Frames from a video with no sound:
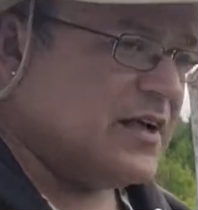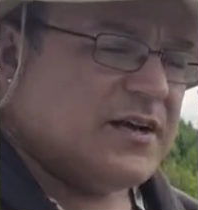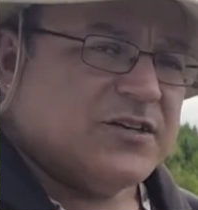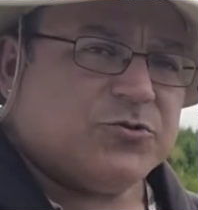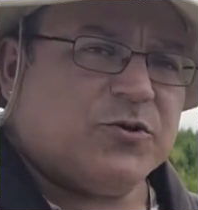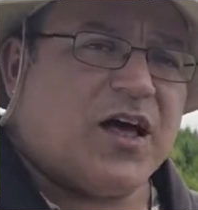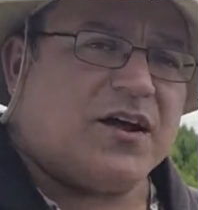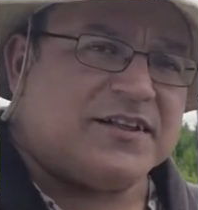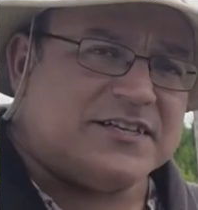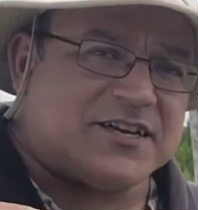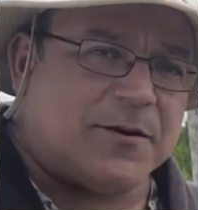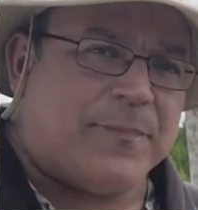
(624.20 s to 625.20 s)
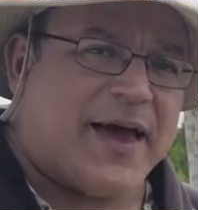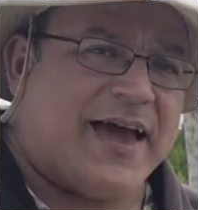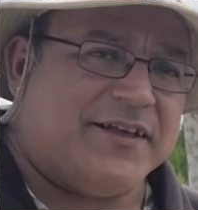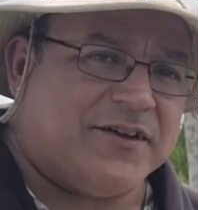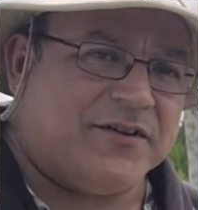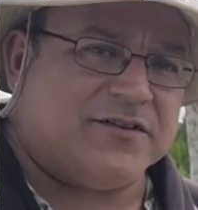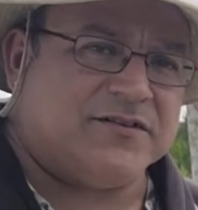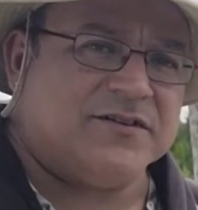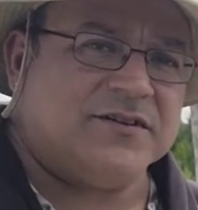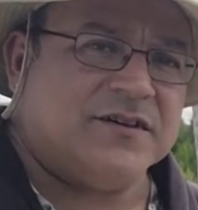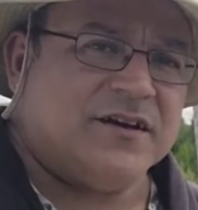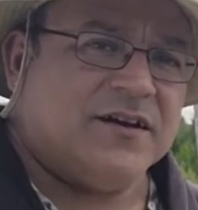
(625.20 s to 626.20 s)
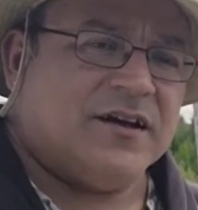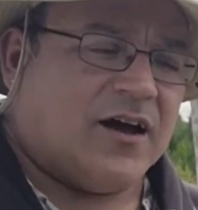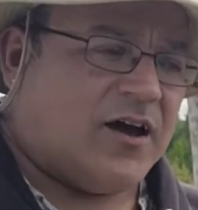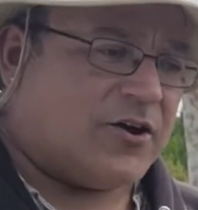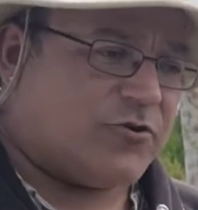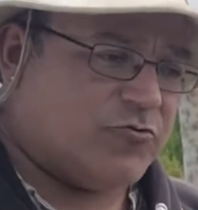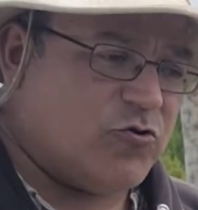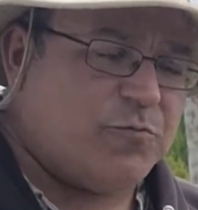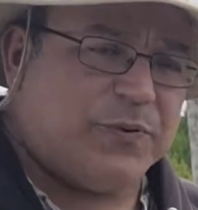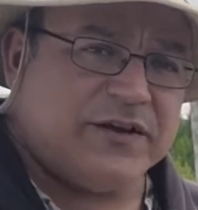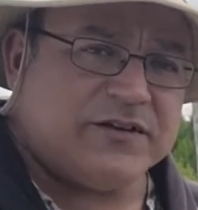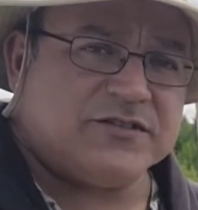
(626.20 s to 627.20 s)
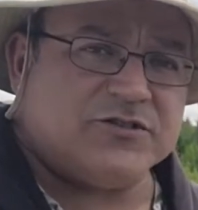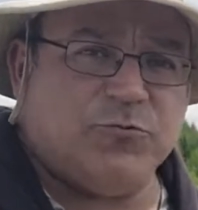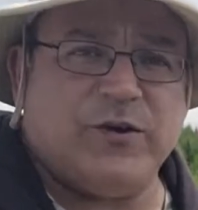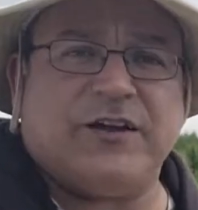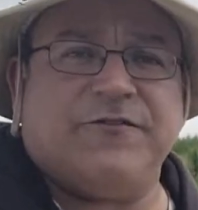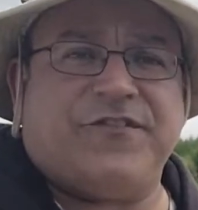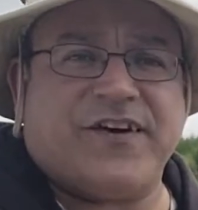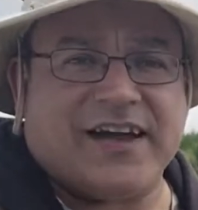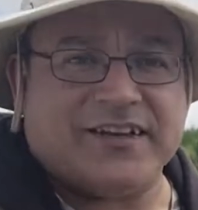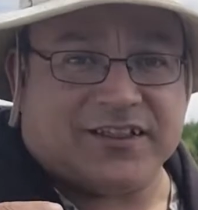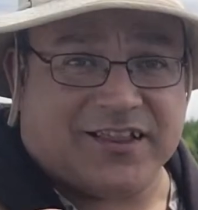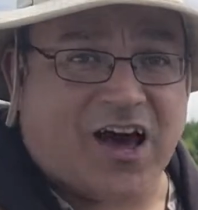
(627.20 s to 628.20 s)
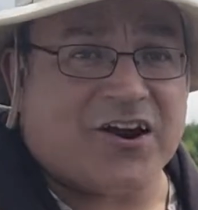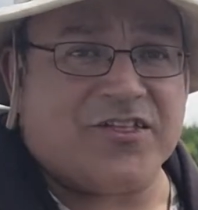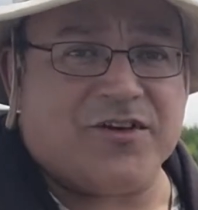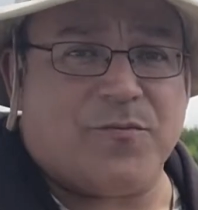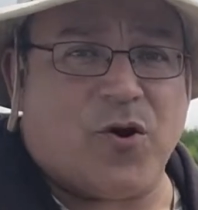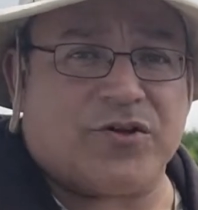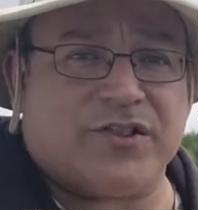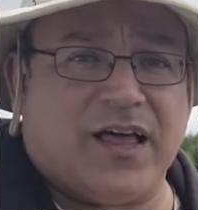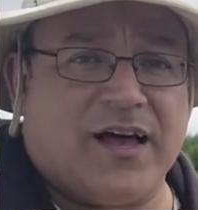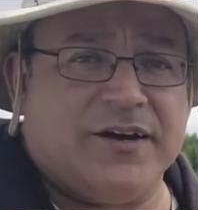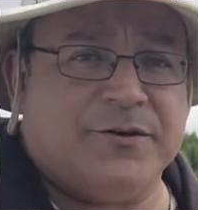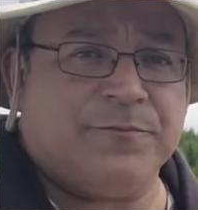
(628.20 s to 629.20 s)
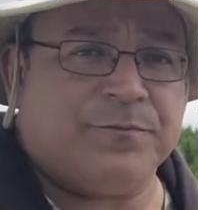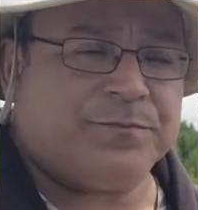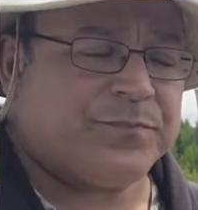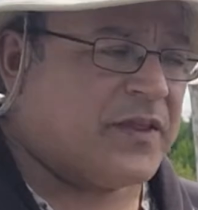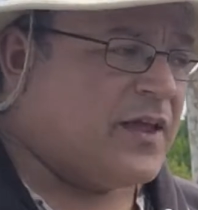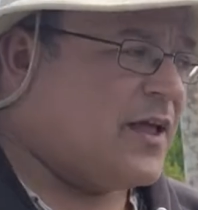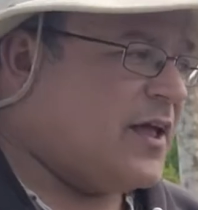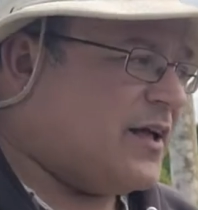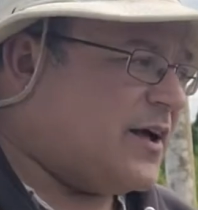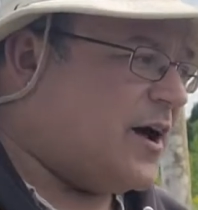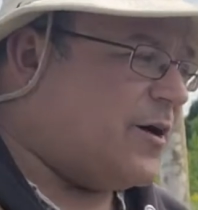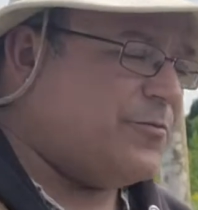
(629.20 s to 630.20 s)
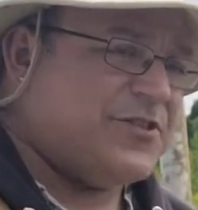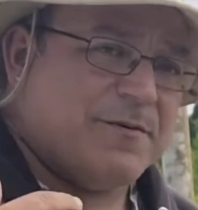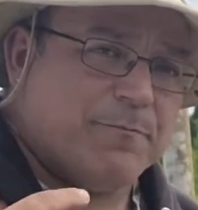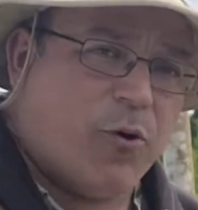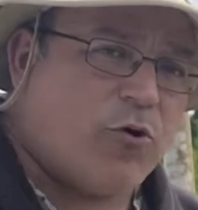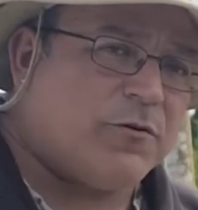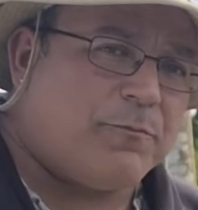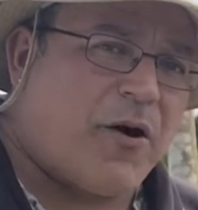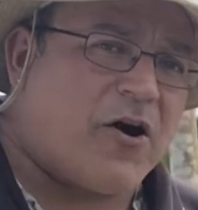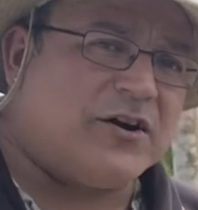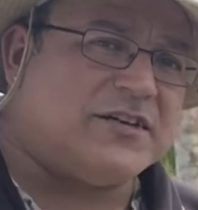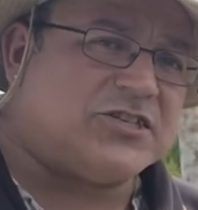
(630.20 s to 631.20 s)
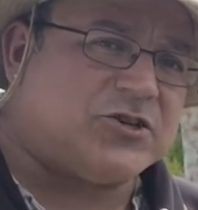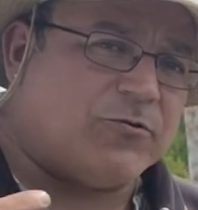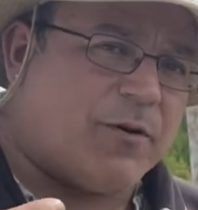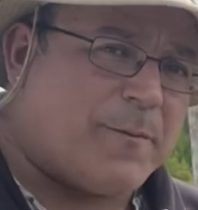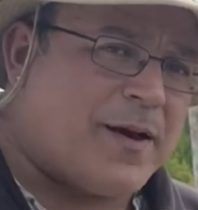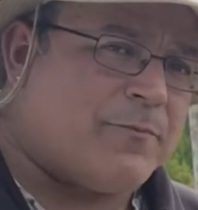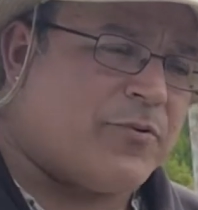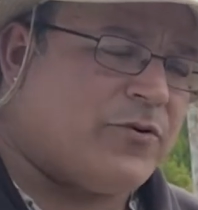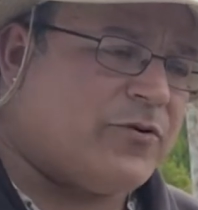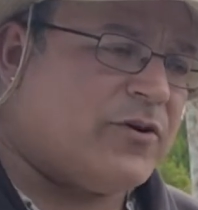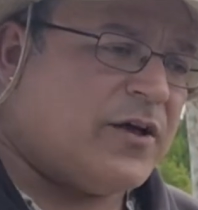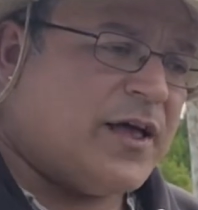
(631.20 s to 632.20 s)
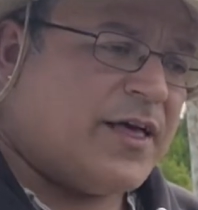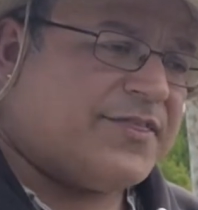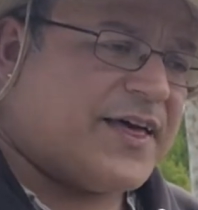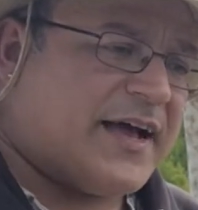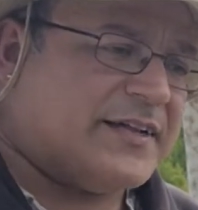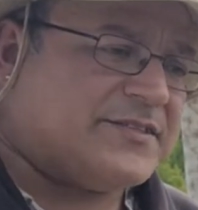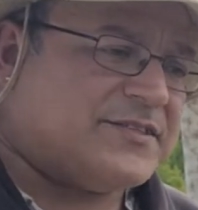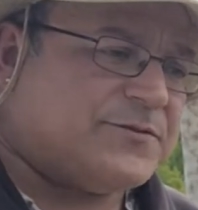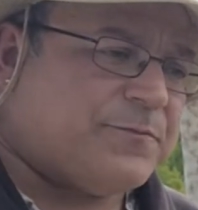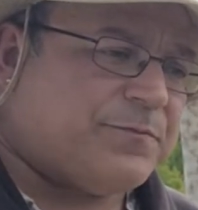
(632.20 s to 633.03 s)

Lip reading: So a lot of these companion groupings, we can find a lot of them online. The important part is to remember that